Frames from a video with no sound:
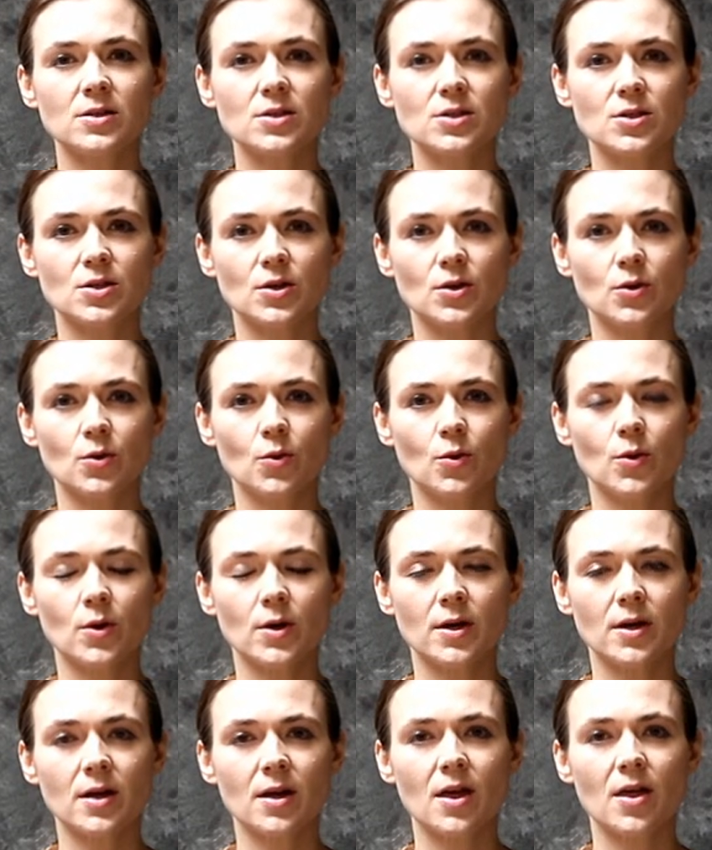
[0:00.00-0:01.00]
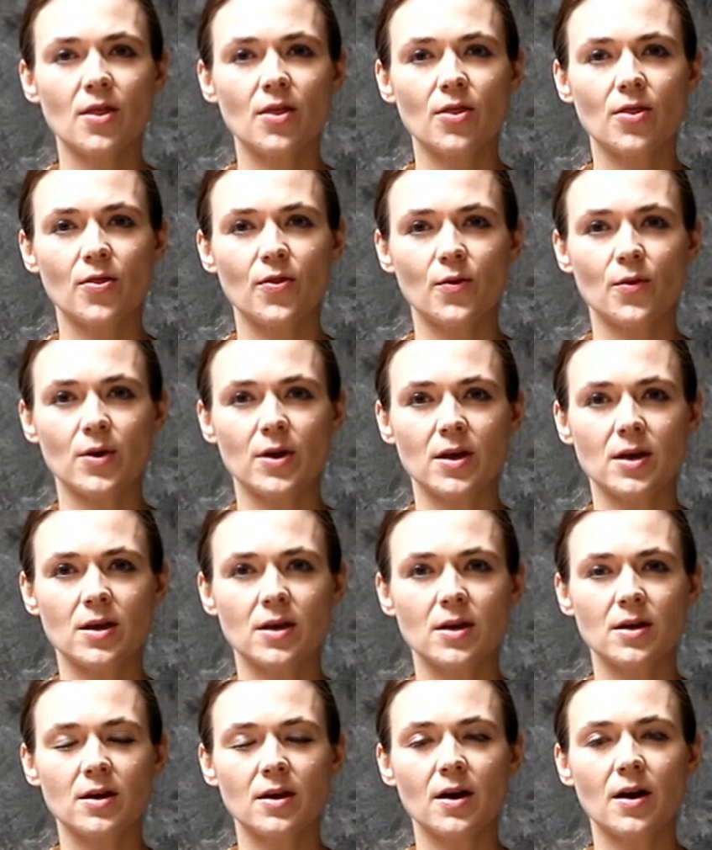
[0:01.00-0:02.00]
two, three,
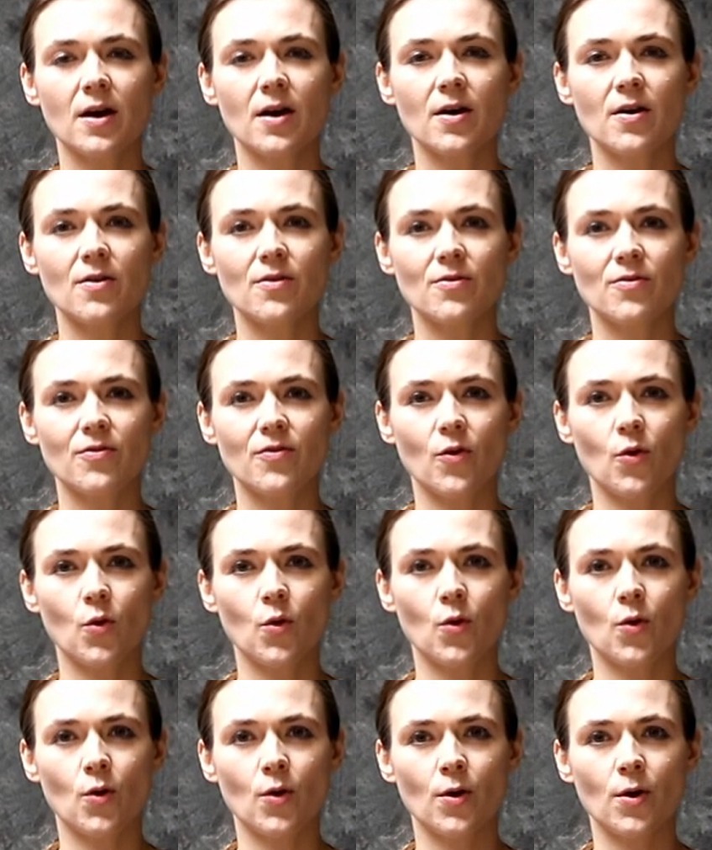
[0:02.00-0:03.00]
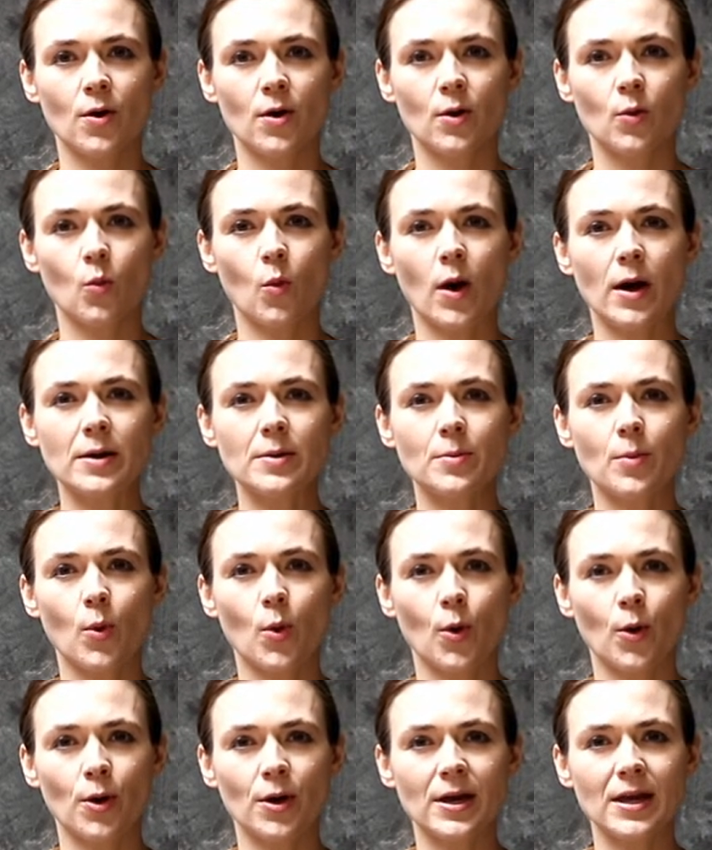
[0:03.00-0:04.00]
four. One
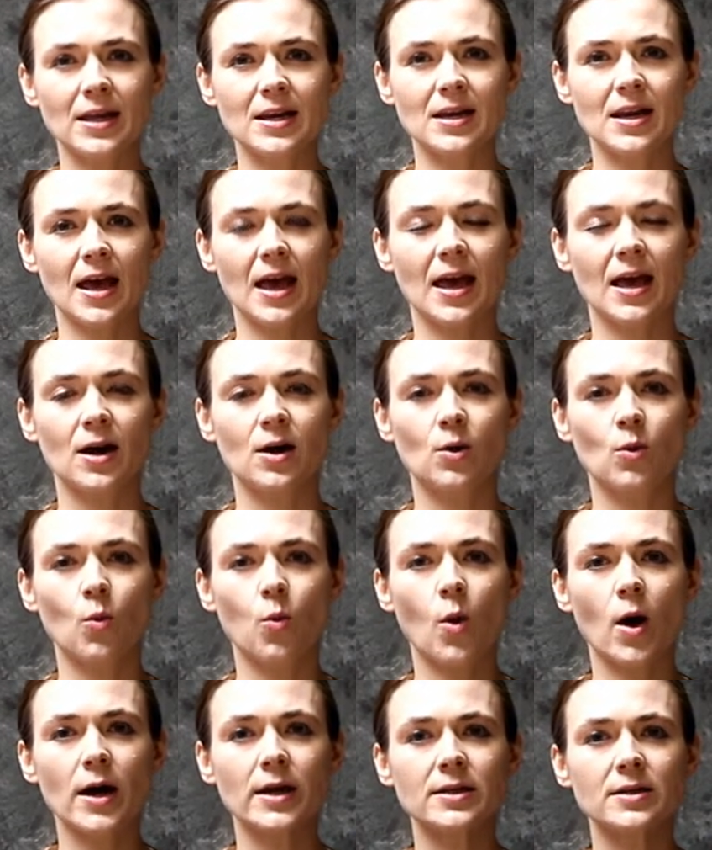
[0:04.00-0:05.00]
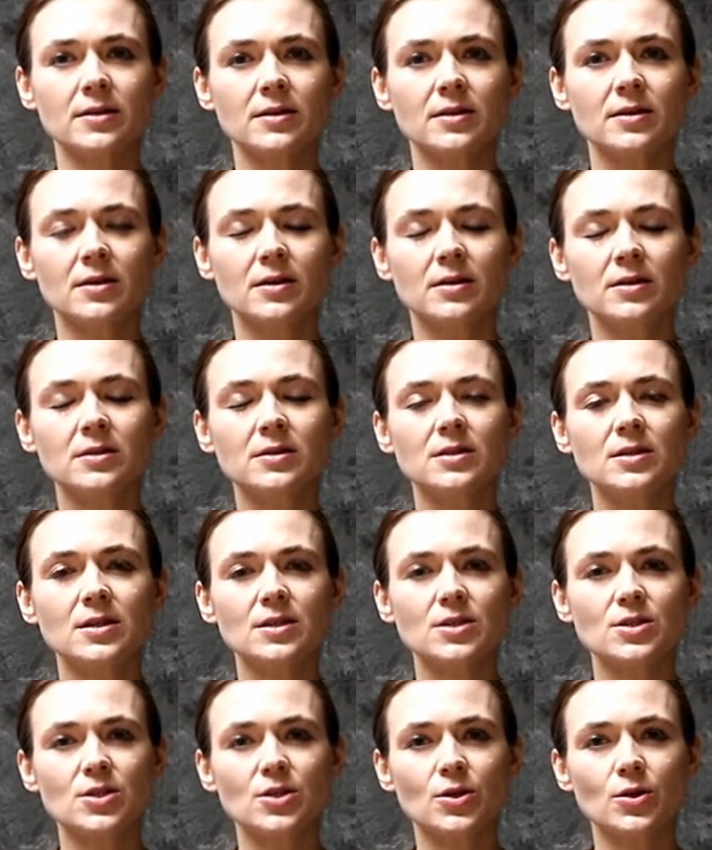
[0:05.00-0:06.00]
more. Inhale, one,
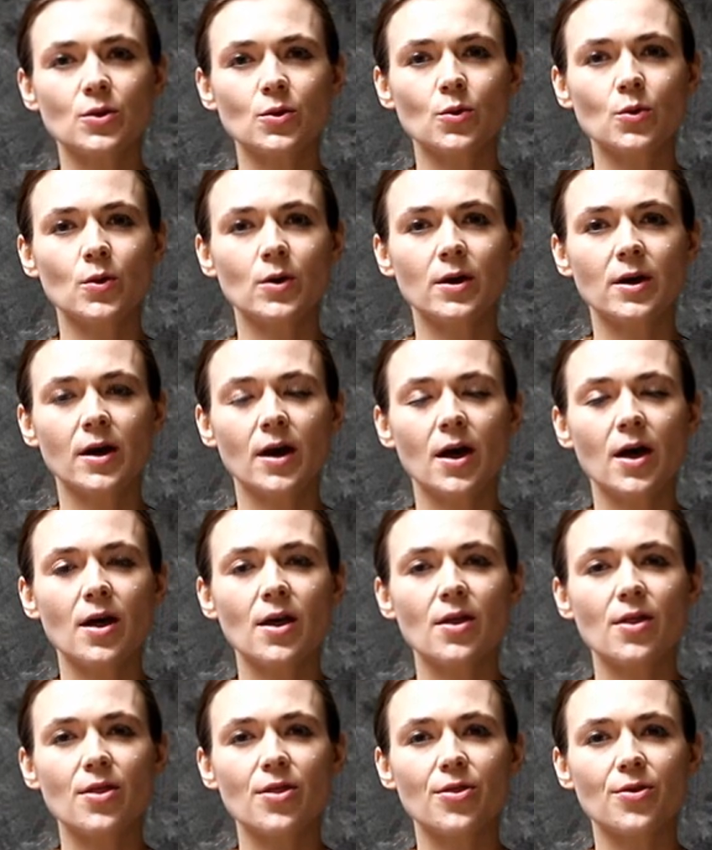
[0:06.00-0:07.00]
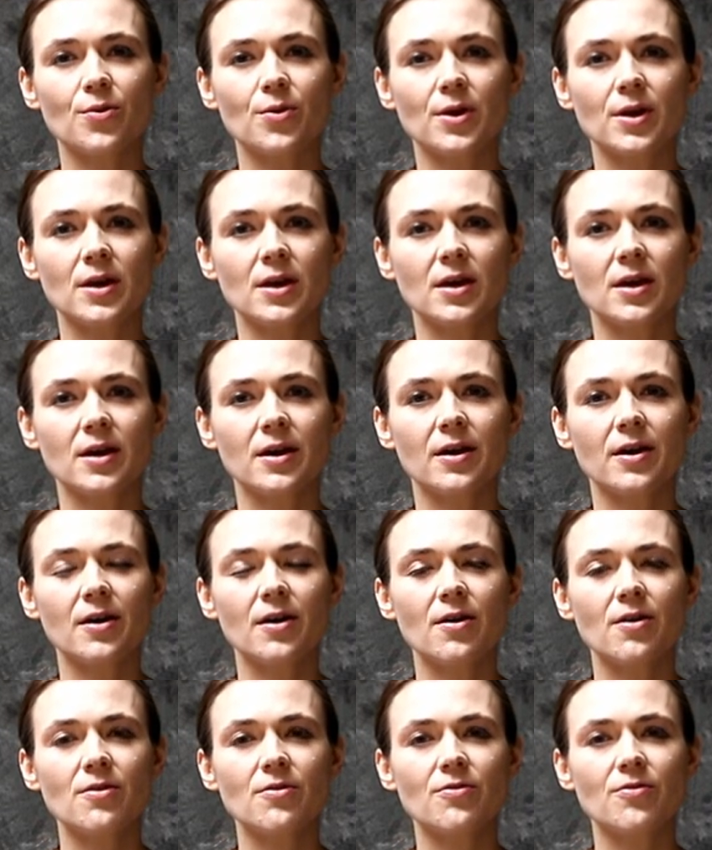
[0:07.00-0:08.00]
two, three,
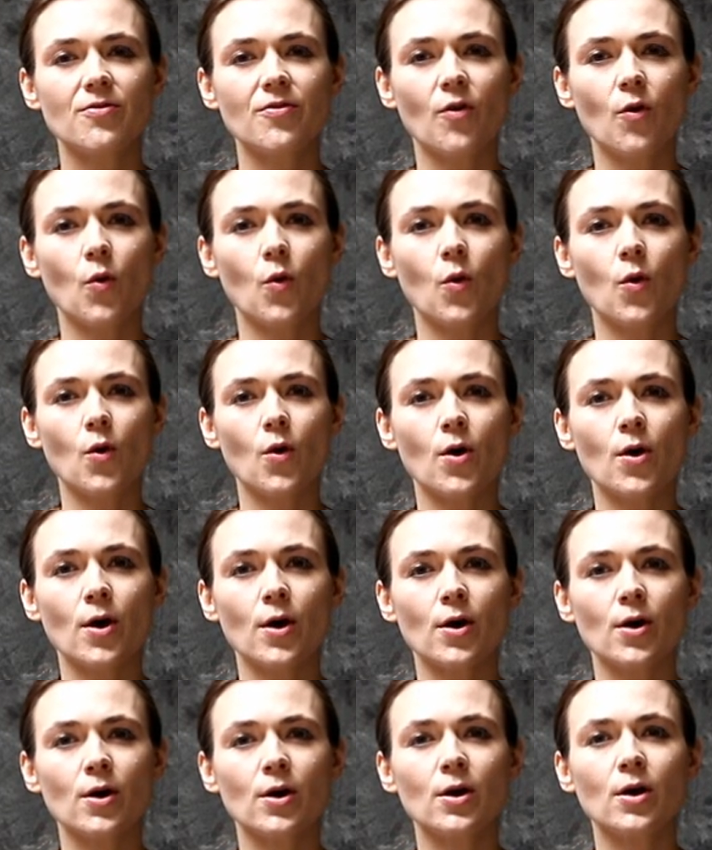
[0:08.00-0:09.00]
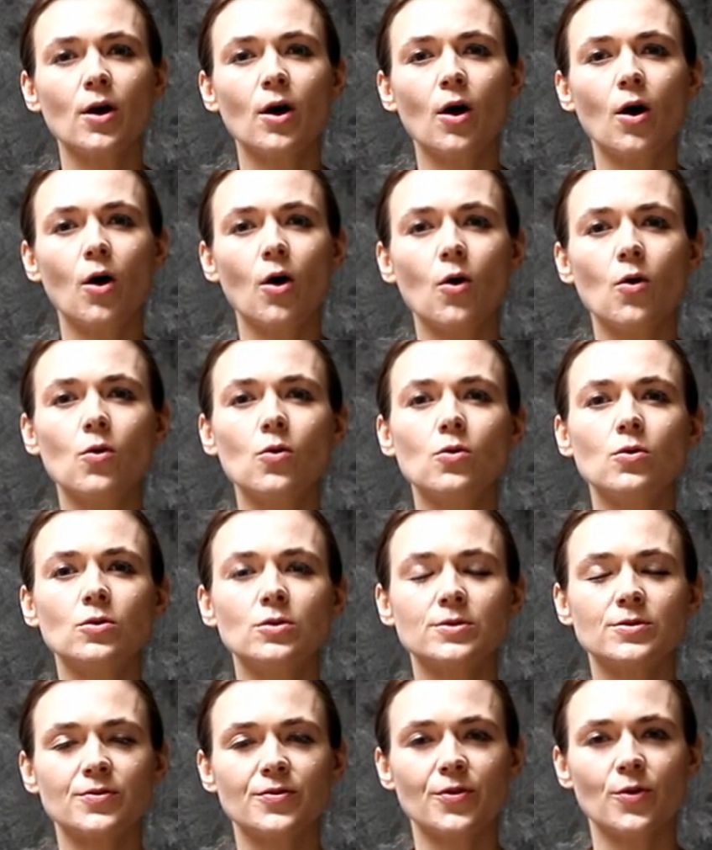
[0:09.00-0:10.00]
four.
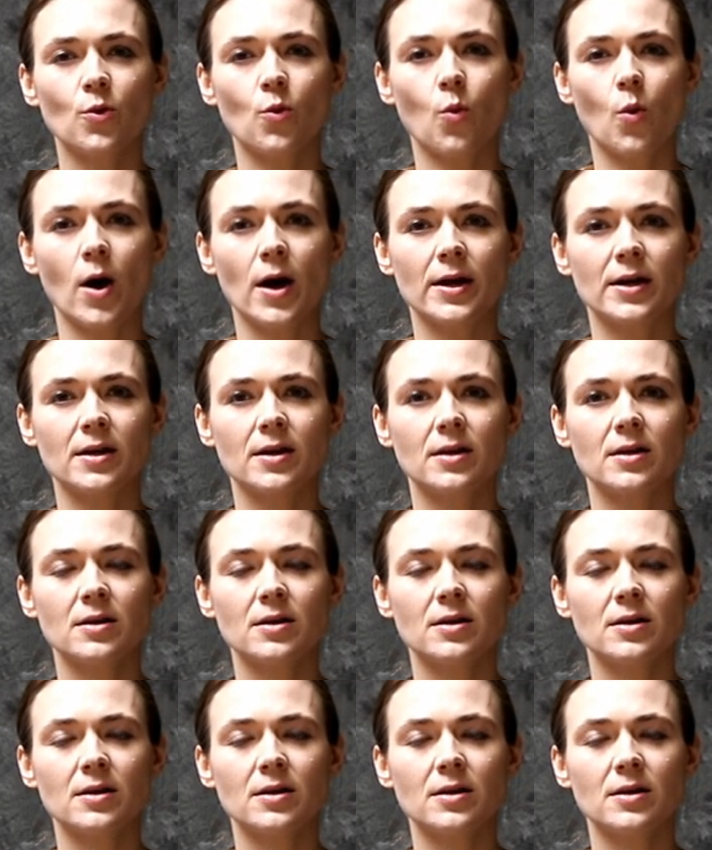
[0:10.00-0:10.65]
Hold for one,